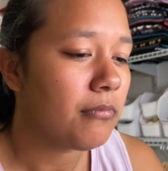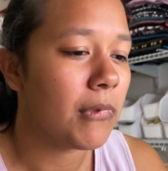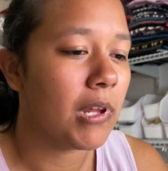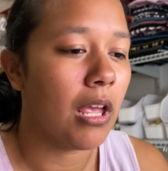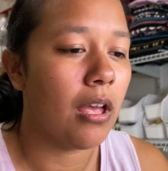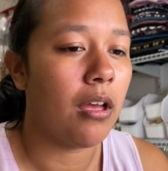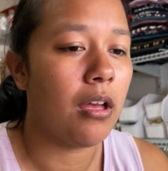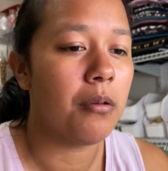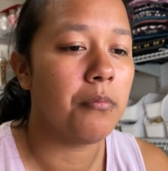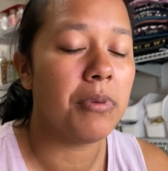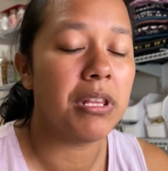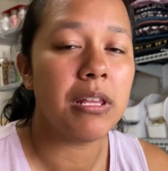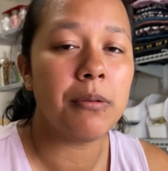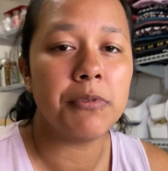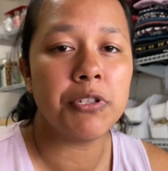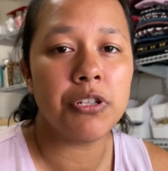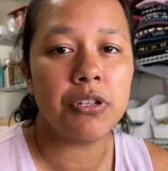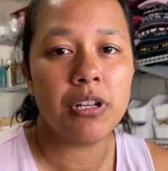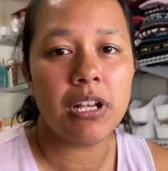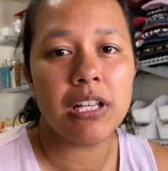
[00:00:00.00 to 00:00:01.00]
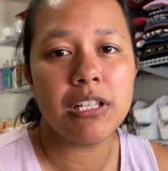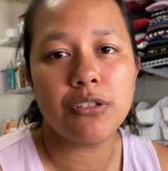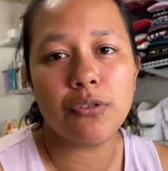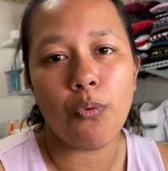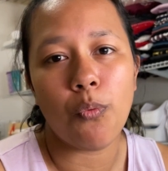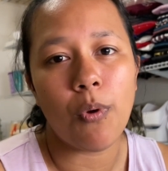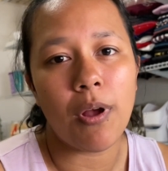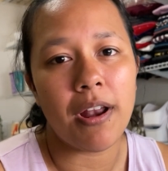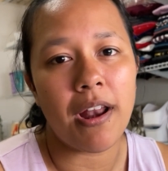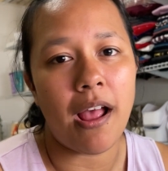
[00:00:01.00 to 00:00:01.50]
But let me show you guys
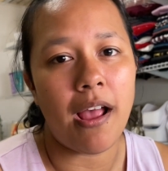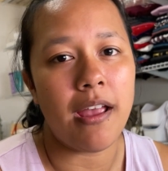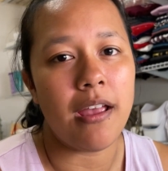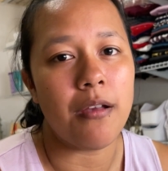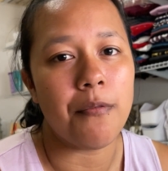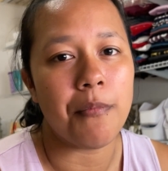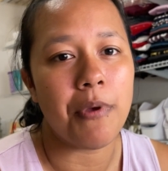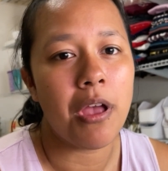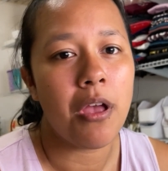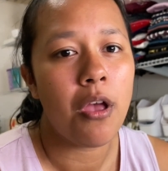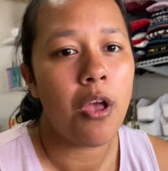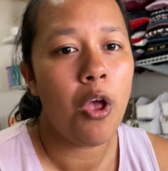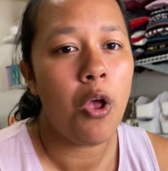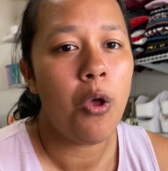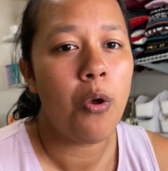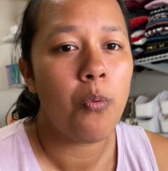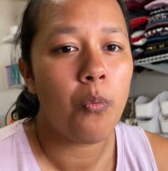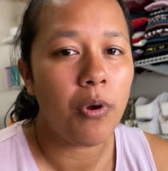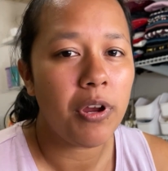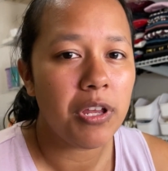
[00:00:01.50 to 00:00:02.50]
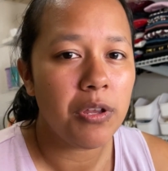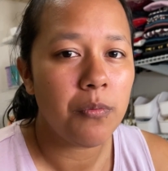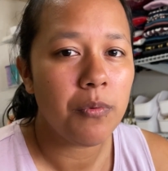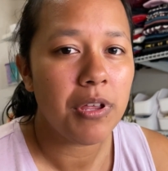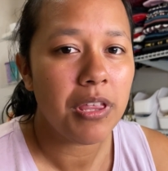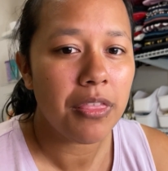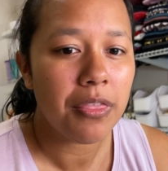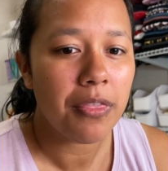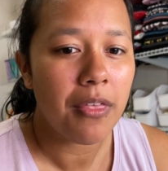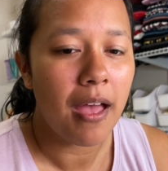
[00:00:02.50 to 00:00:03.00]
what I am working
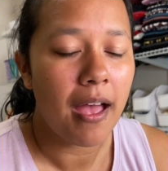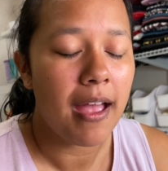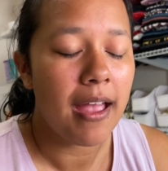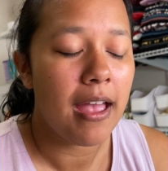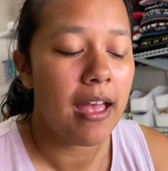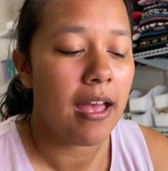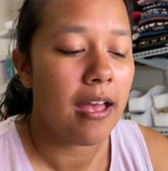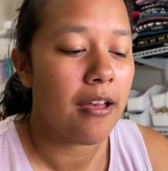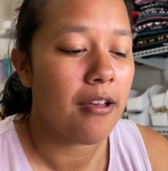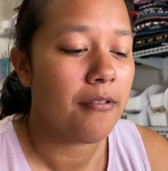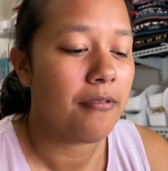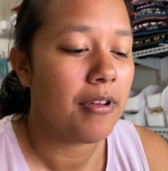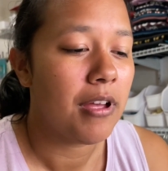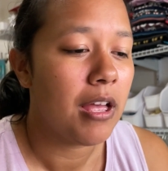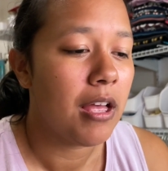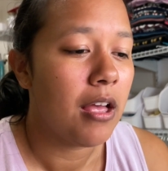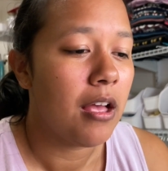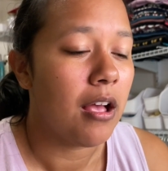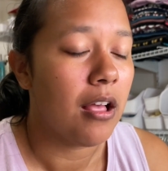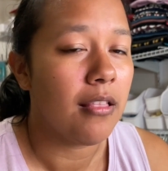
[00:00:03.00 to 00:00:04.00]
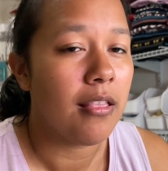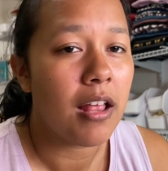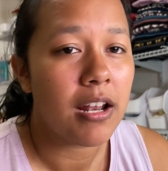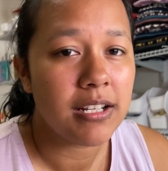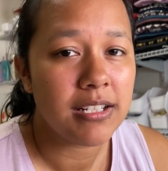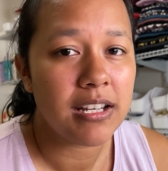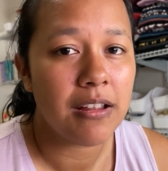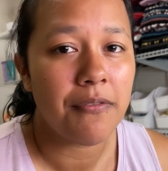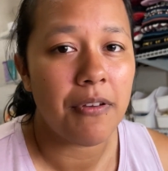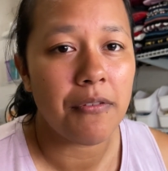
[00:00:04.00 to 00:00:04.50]
with. I have a lot of
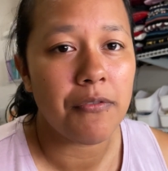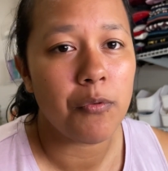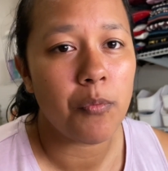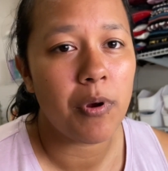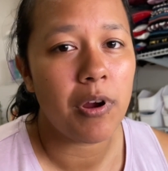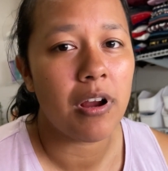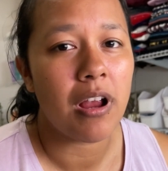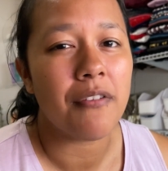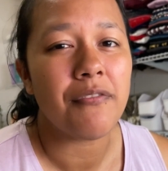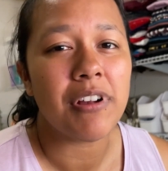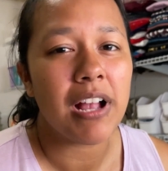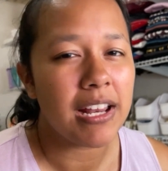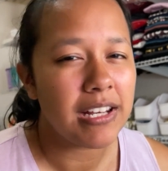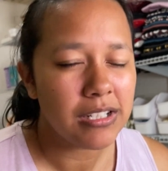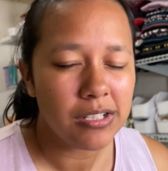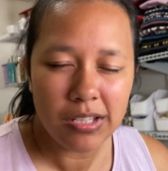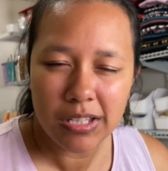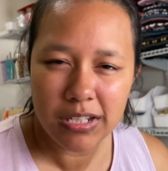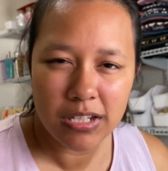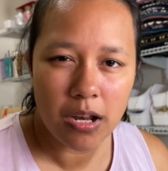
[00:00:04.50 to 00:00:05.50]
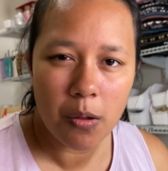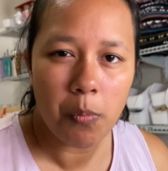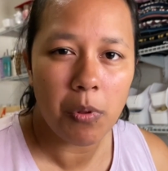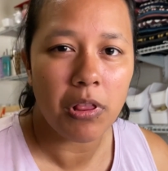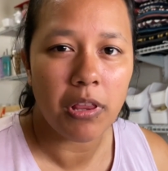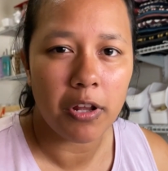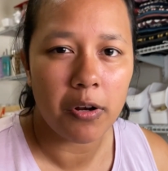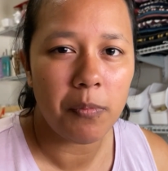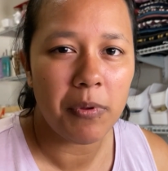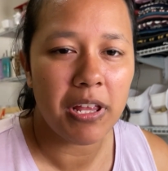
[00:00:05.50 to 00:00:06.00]
stuff everywhere. I've kind of cleaned it up a
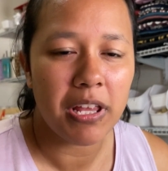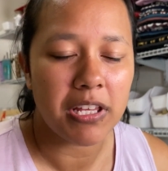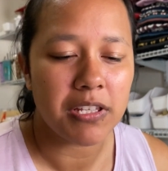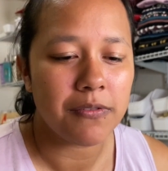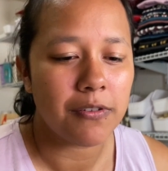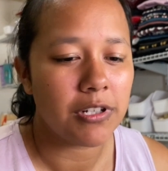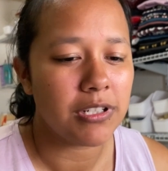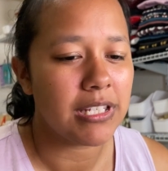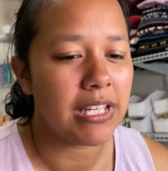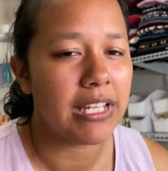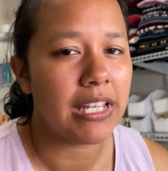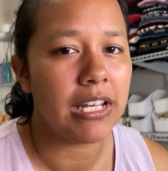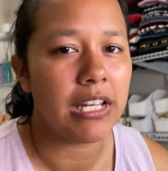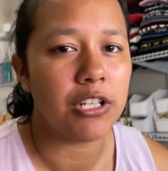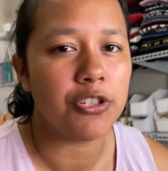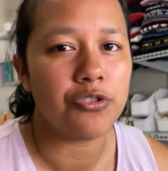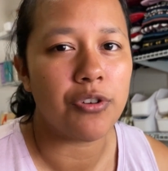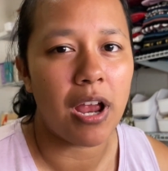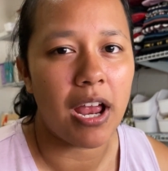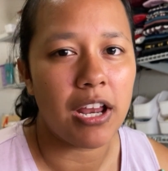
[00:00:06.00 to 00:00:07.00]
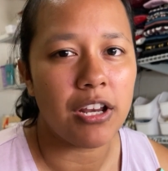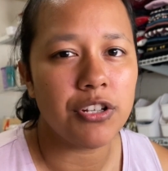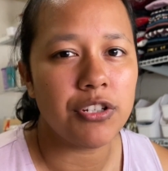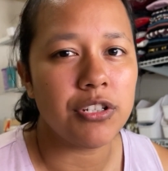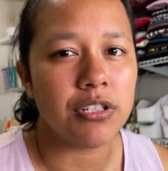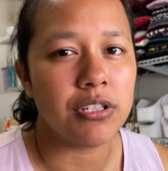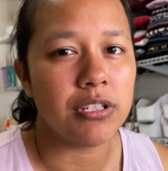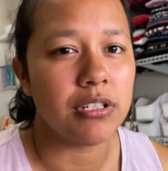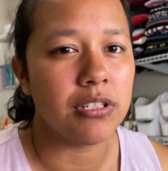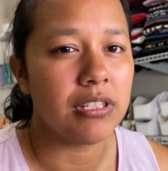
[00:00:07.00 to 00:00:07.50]
little bit as far as like getting
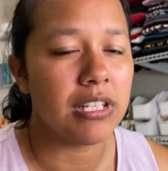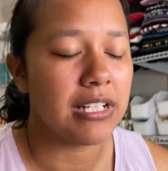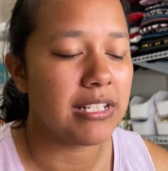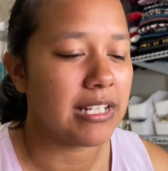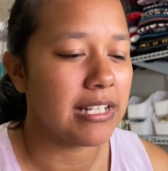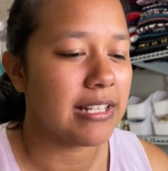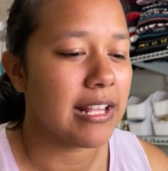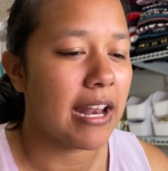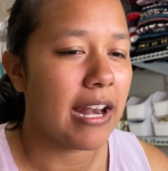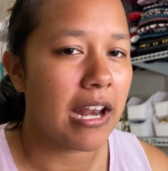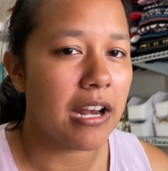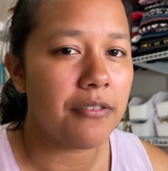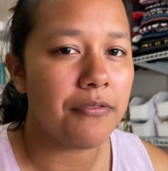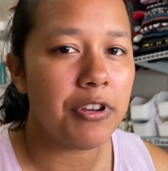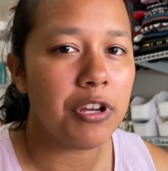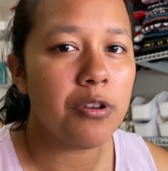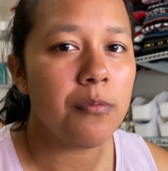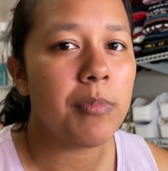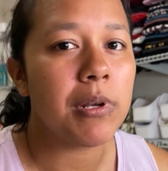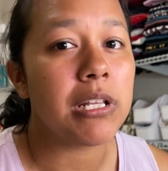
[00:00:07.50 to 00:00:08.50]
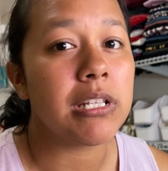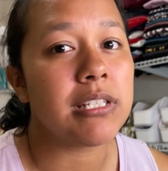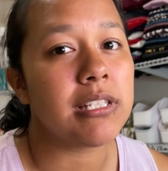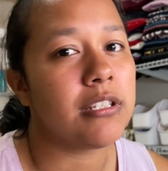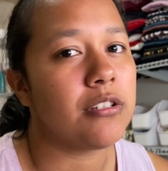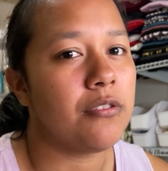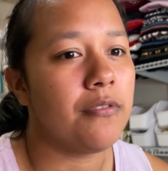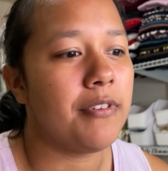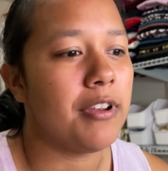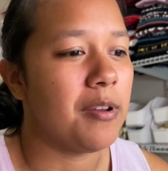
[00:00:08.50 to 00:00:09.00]
trash and things like that out of here, but it's
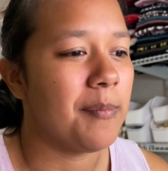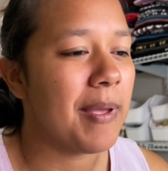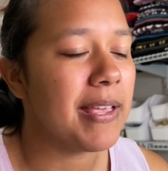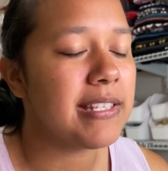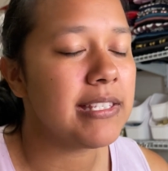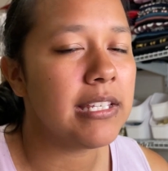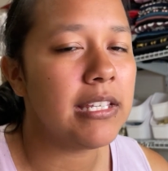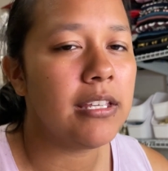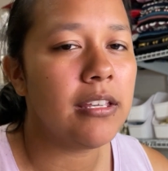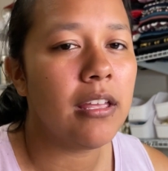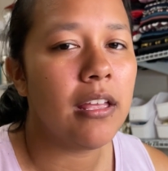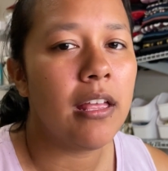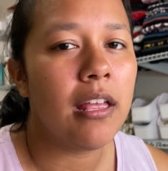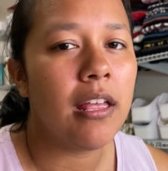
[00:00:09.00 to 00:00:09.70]
still very messy.